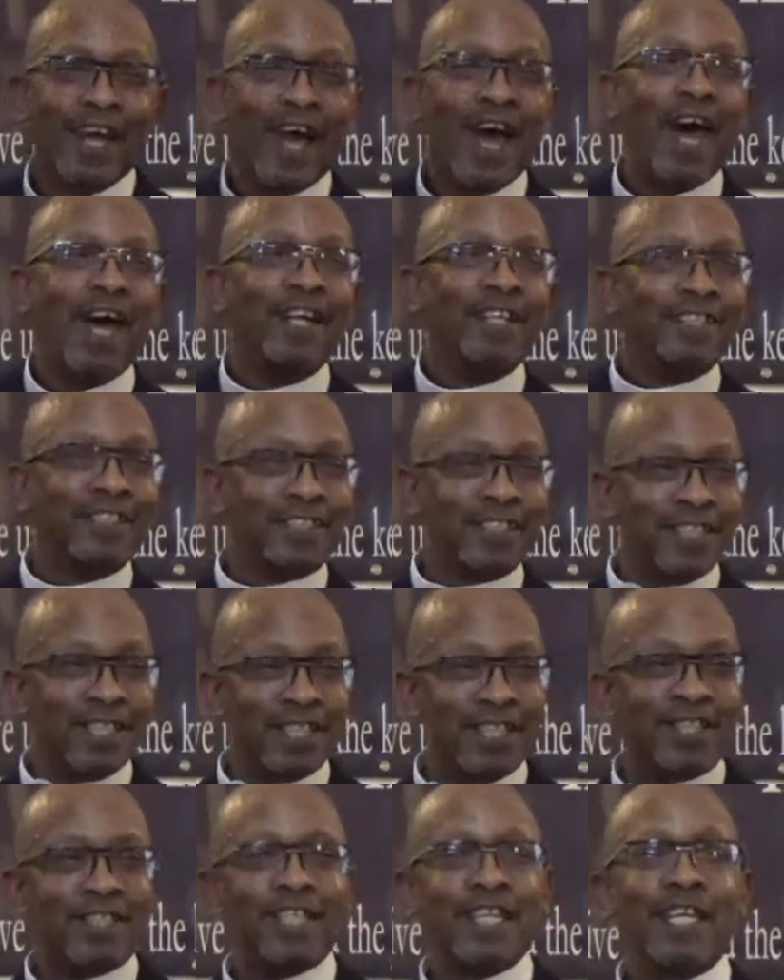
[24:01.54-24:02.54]
I didn't see
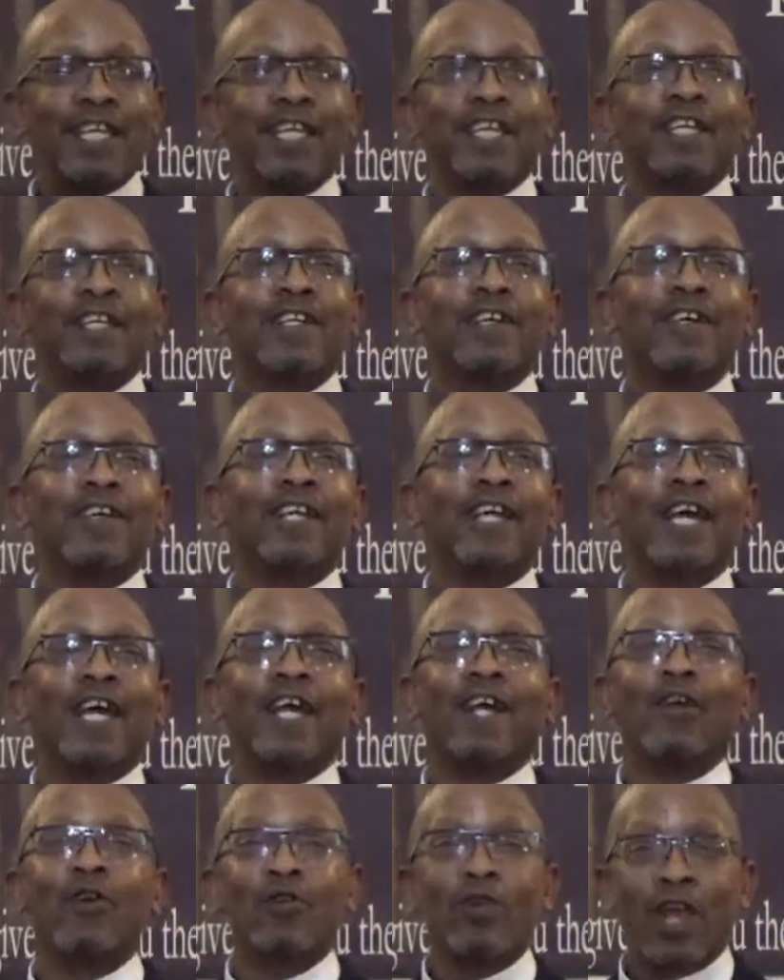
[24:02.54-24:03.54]
anything in there
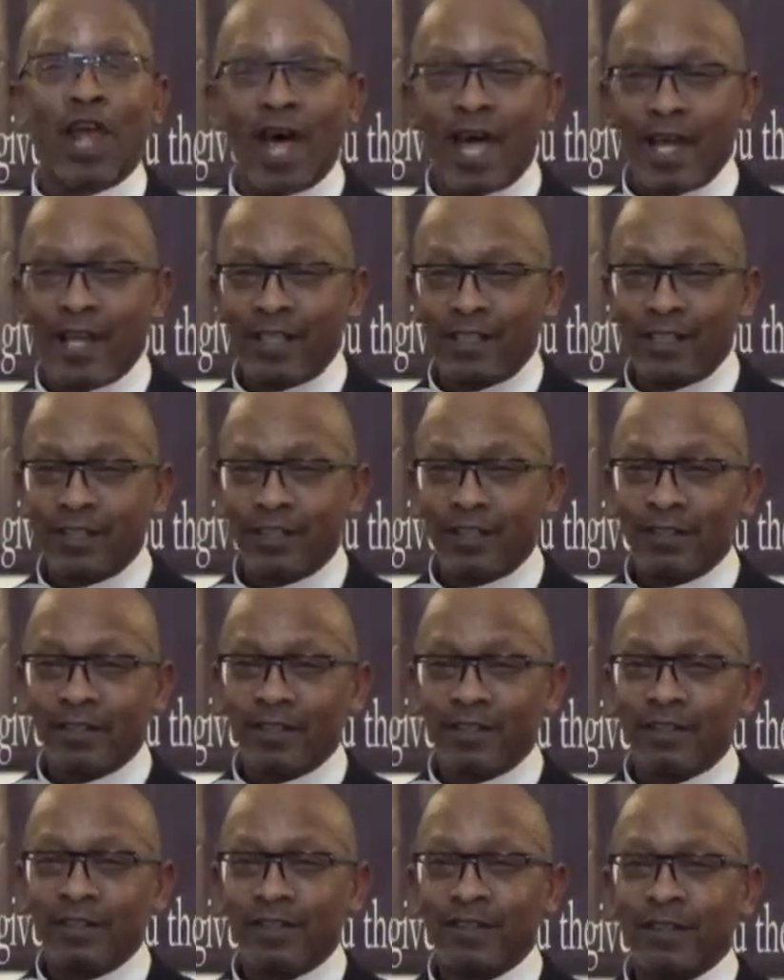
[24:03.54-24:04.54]
that who liked?
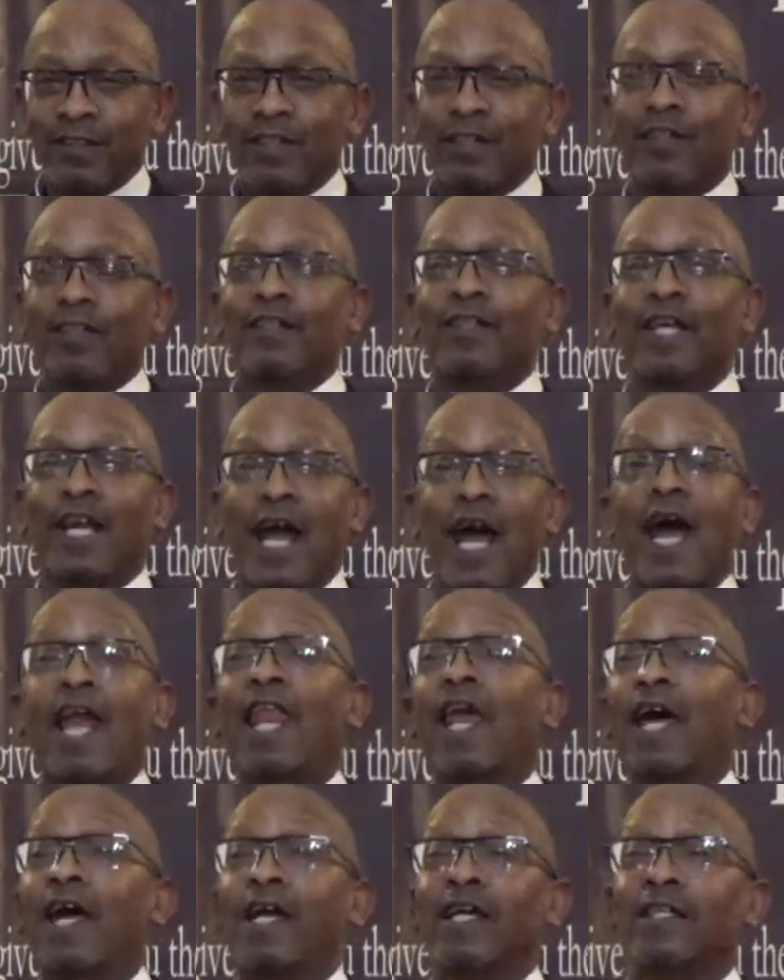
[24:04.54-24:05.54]
That I
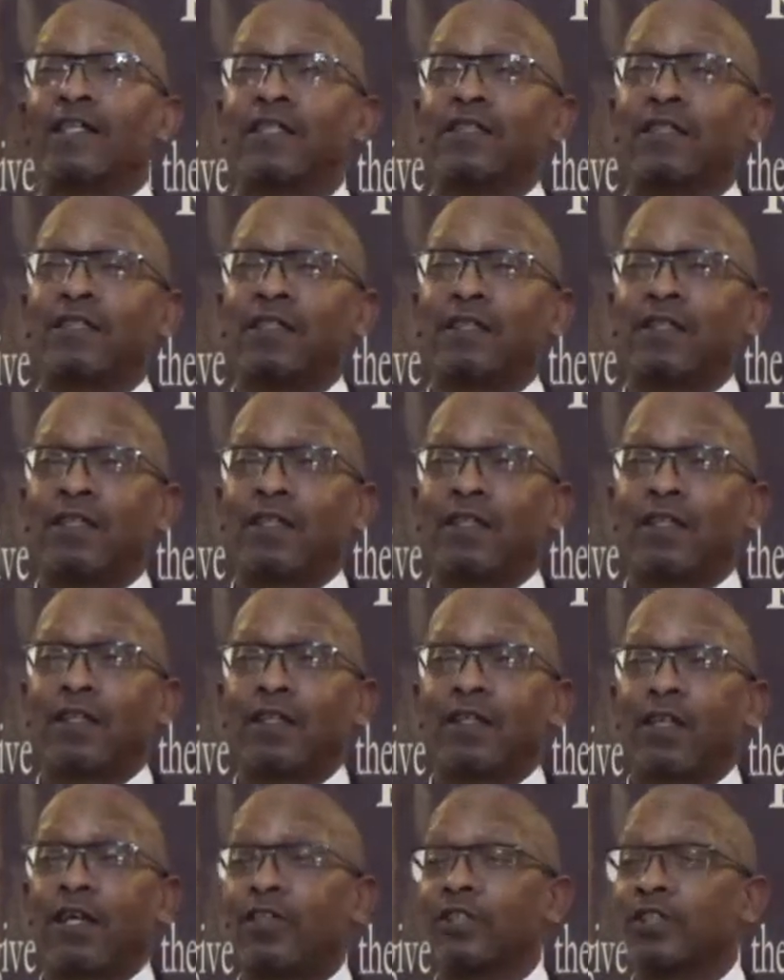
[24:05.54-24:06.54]
like.
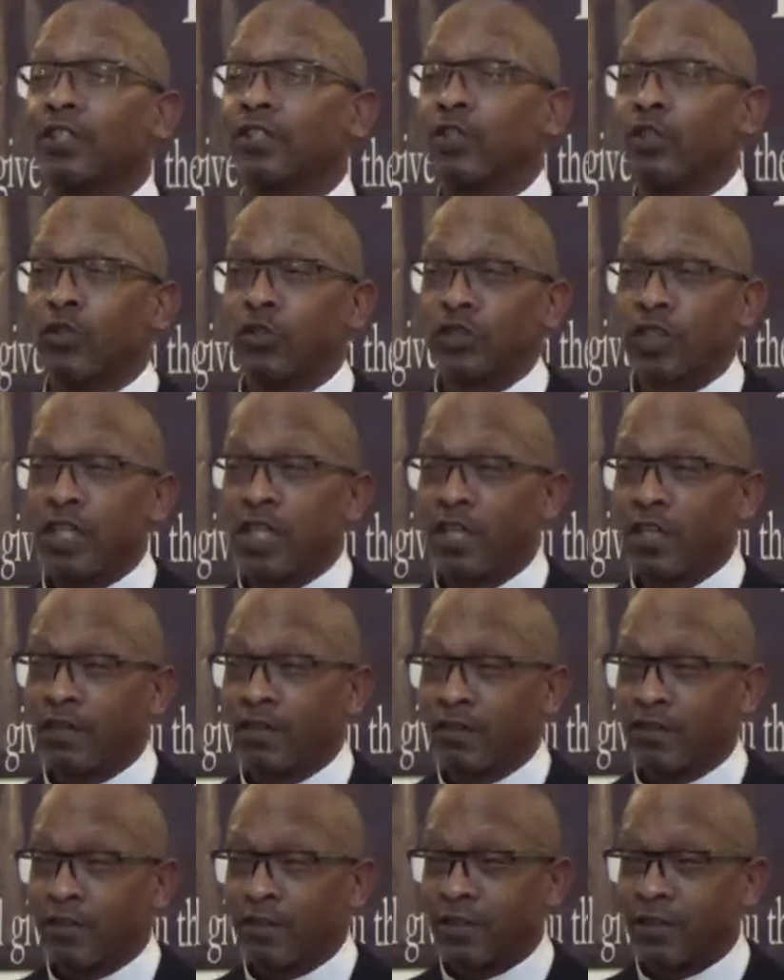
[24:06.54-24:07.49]
Because it's whose gift?